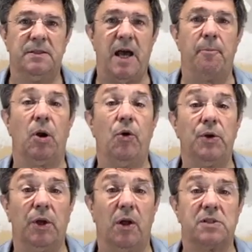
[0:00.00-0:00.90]
Down below,
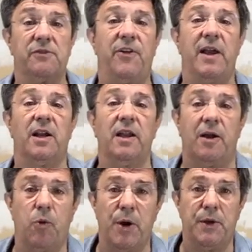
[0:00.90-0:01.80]
you'll also find a
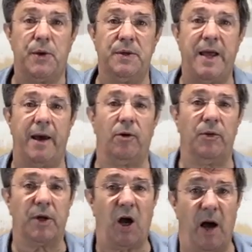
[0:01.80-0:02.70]
link where you can
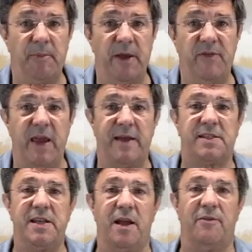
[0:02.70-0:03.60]
download a copy of the
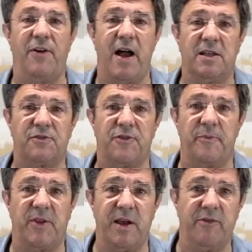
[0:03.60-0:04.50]
STL files
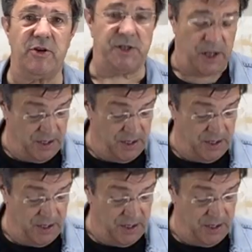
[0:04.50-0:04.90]
from Thingiverse